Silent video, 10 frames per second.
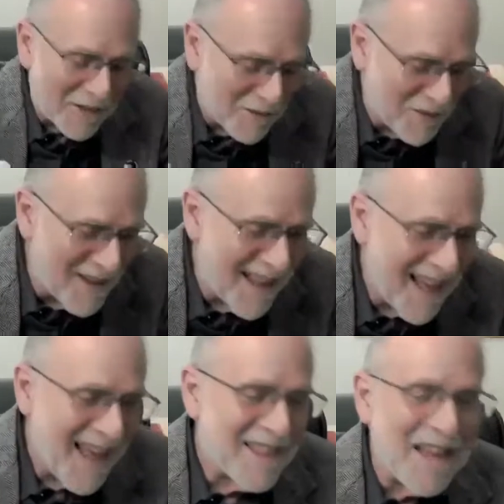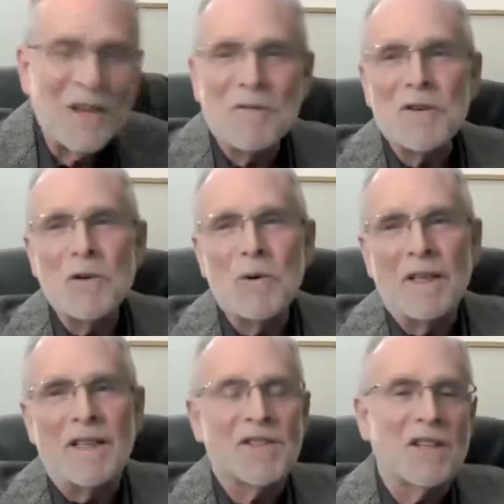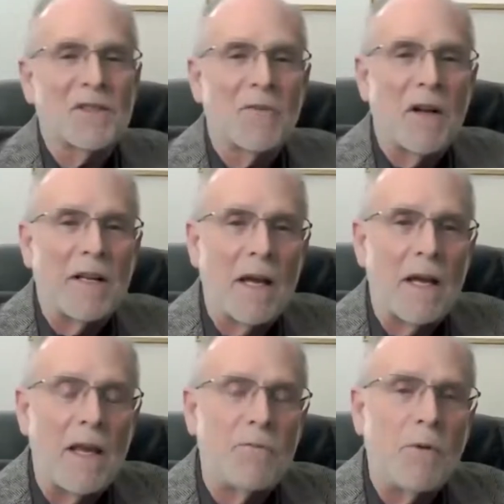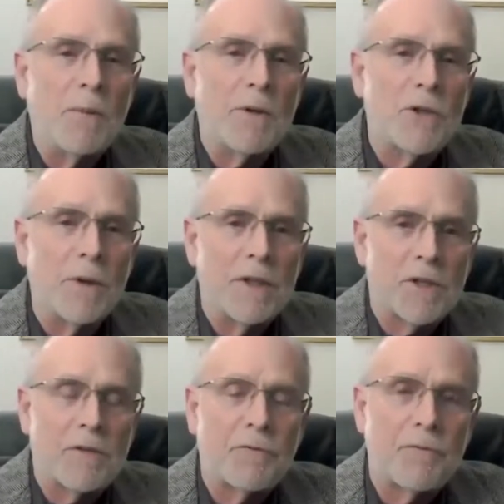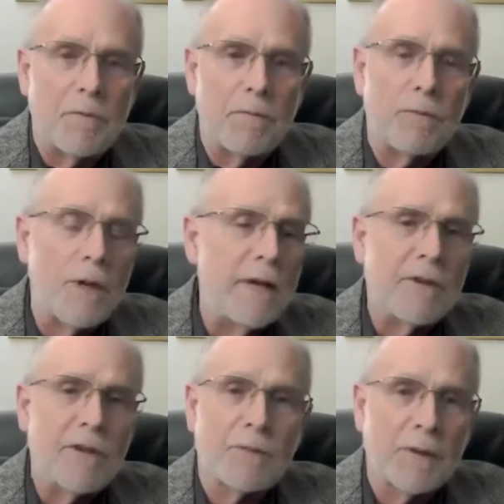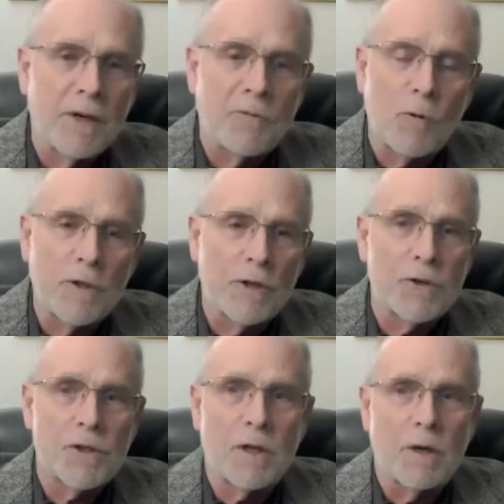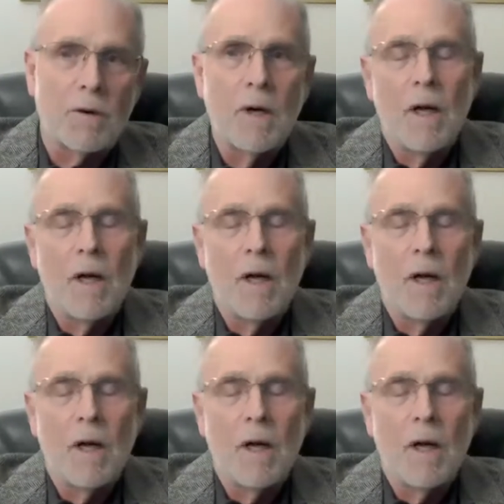you for doing this. It's funny, if we were doing this even 3 or 4 years ago,